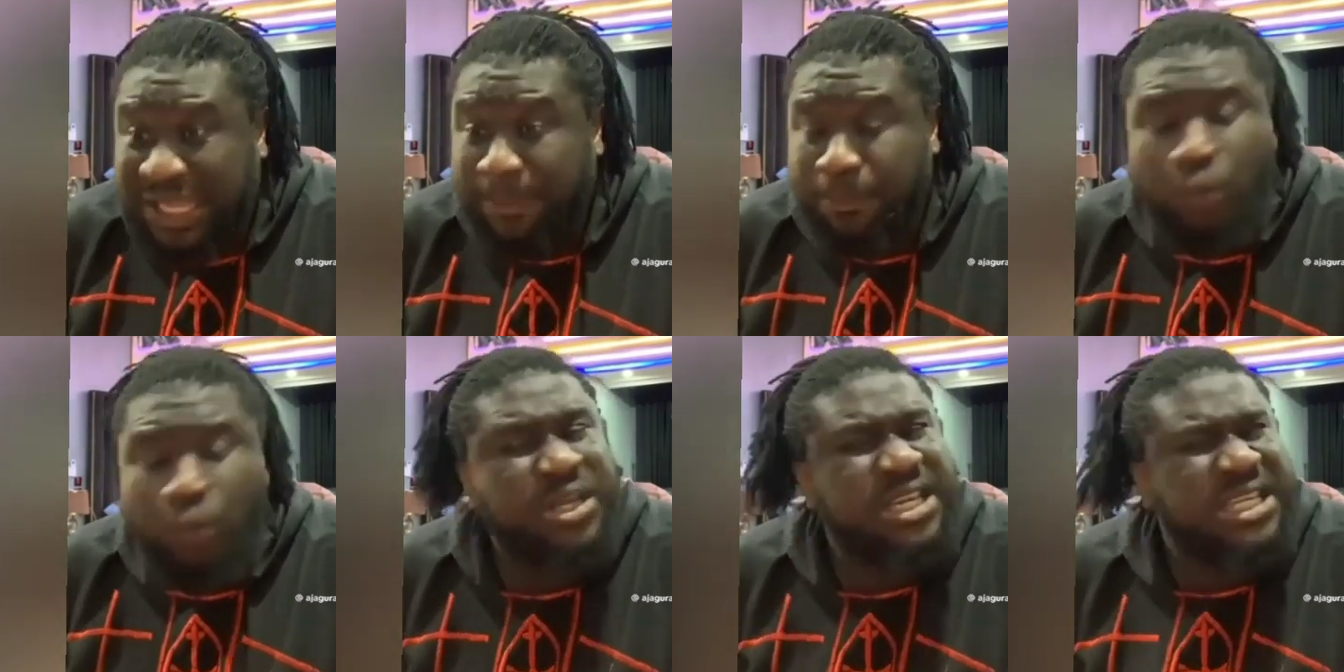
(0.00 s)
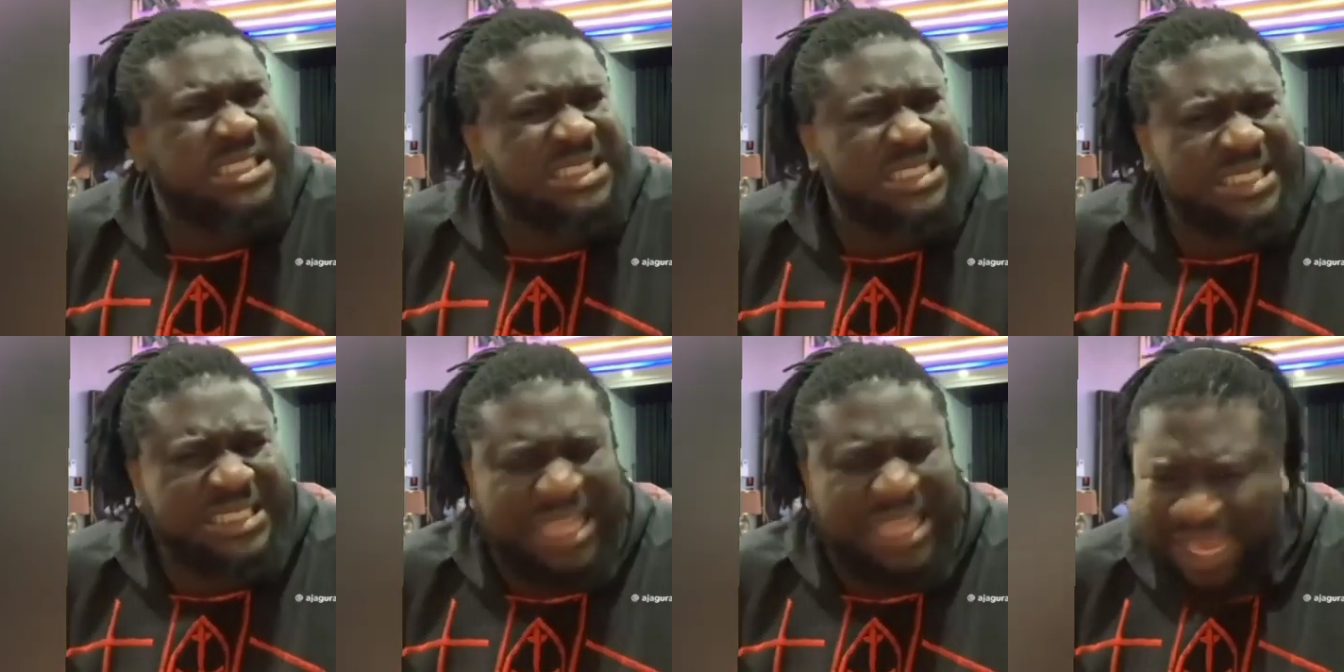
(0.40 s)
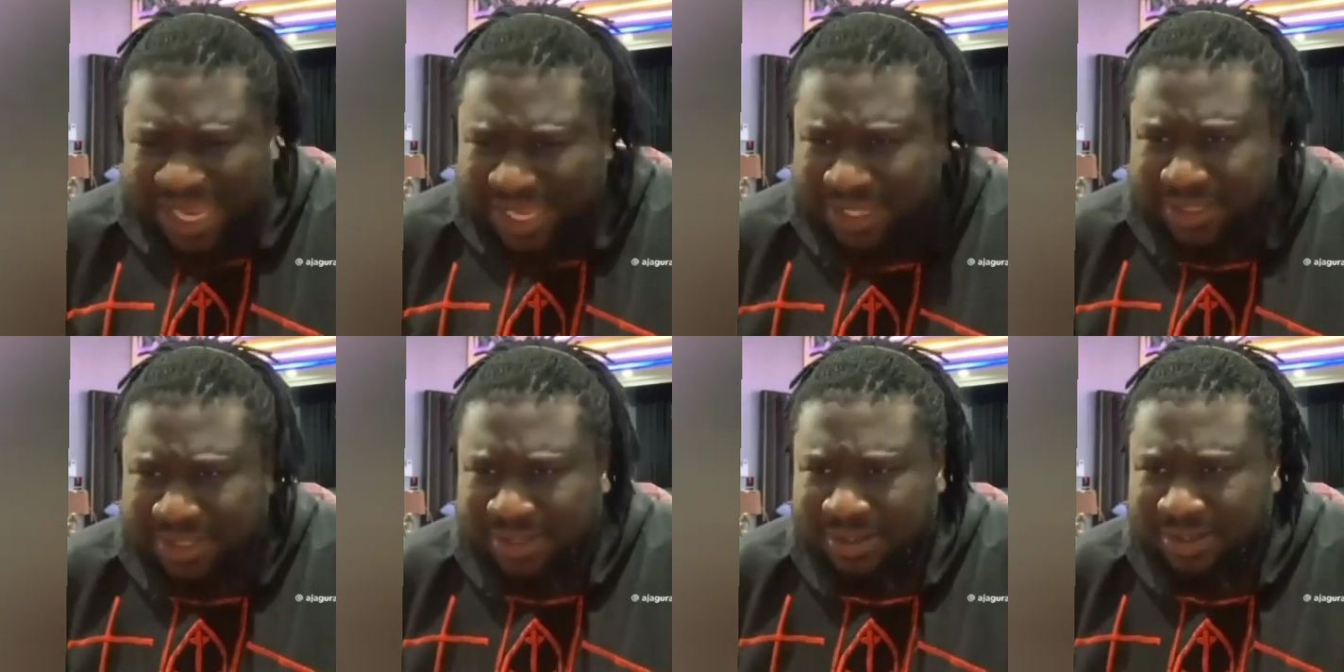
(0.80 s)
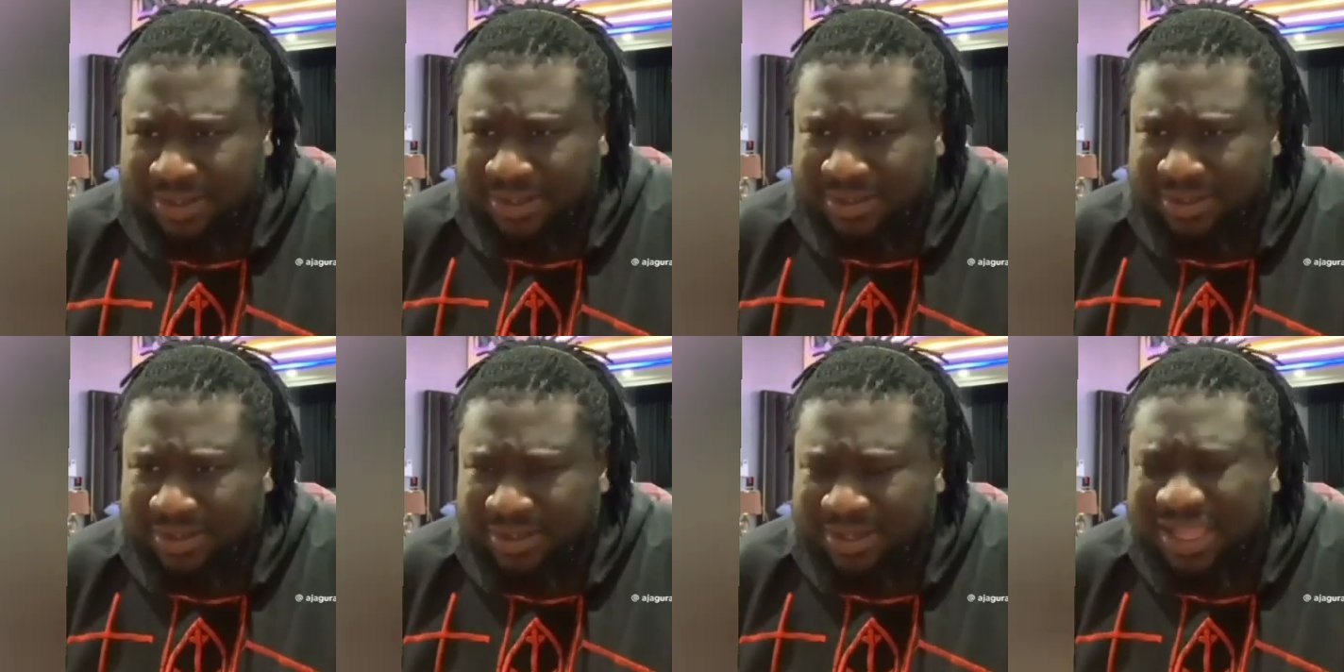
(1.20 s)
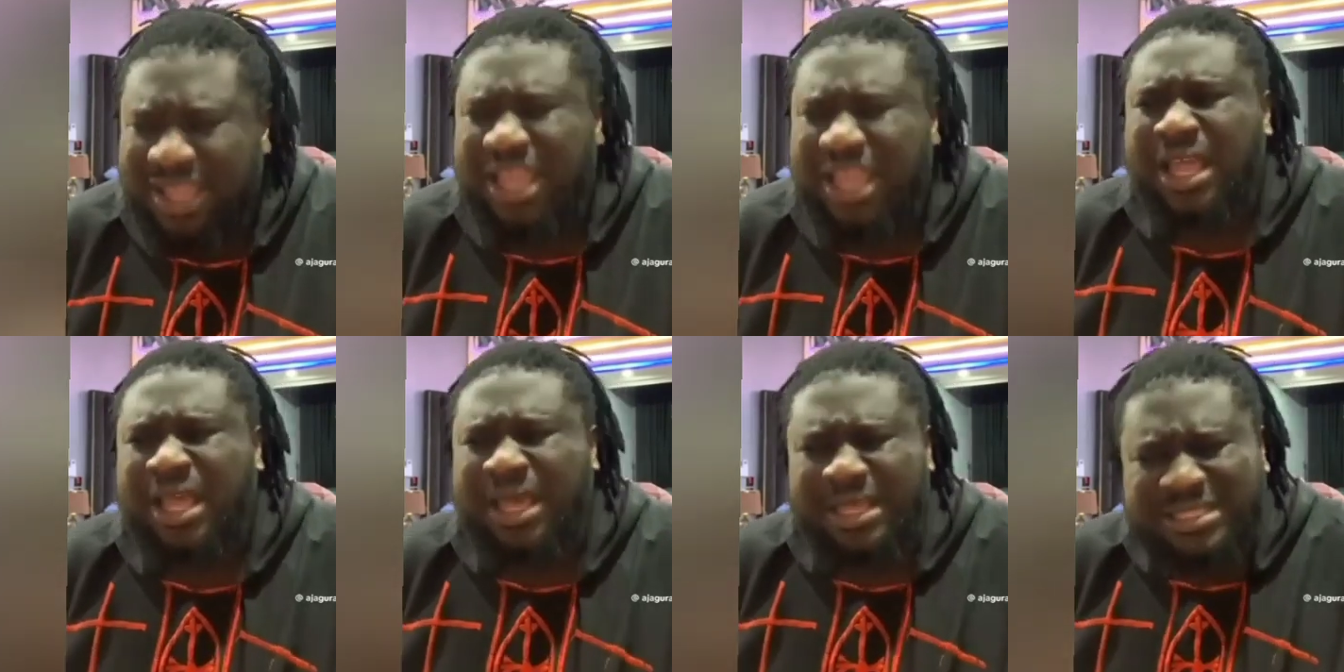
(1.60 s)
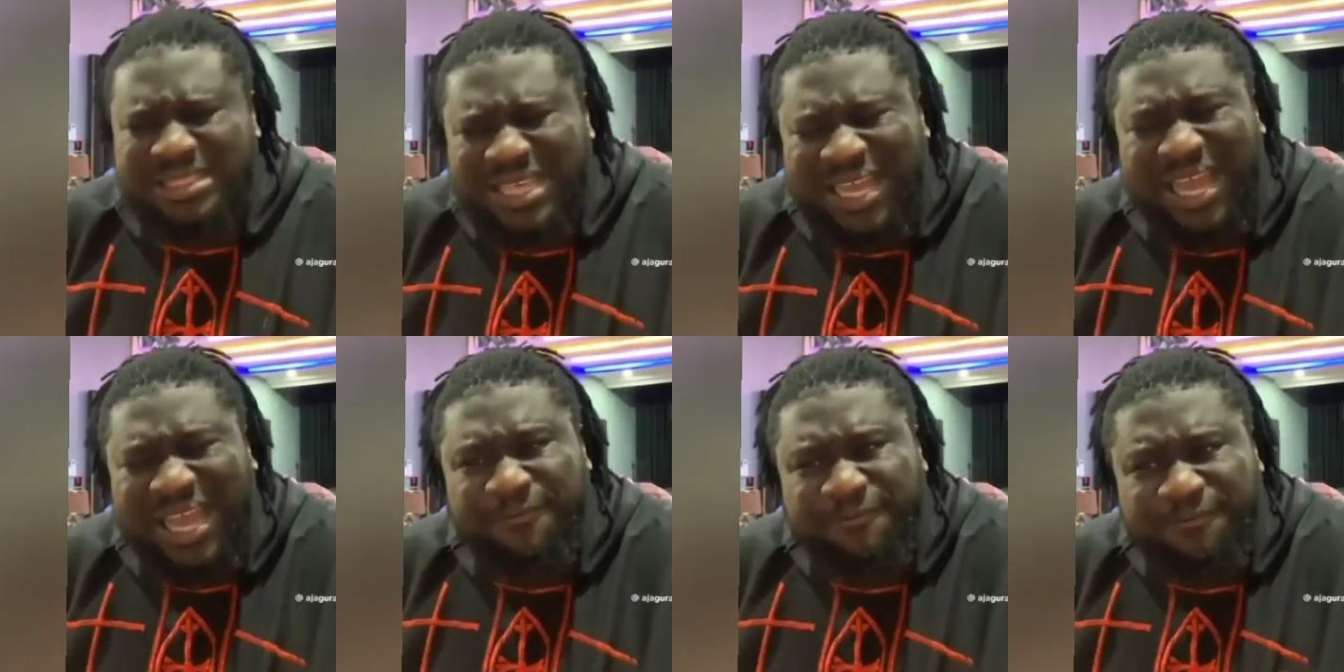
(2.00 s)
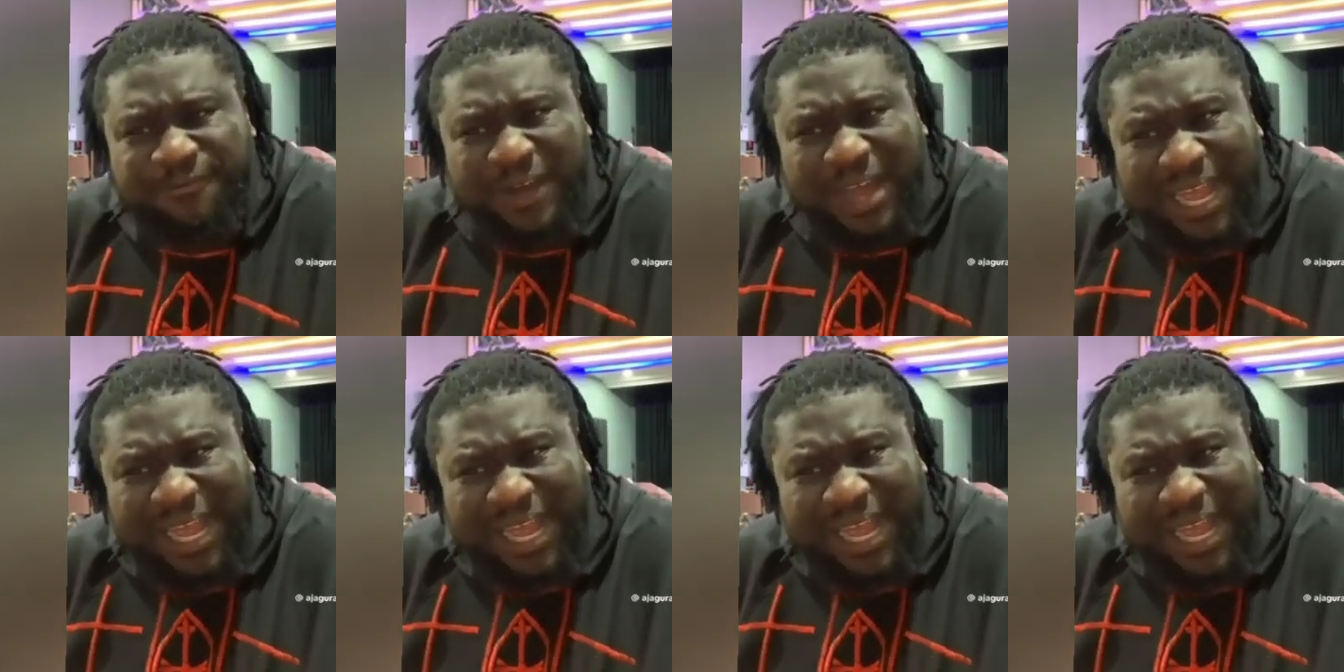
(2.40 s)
Sa uniska. Sa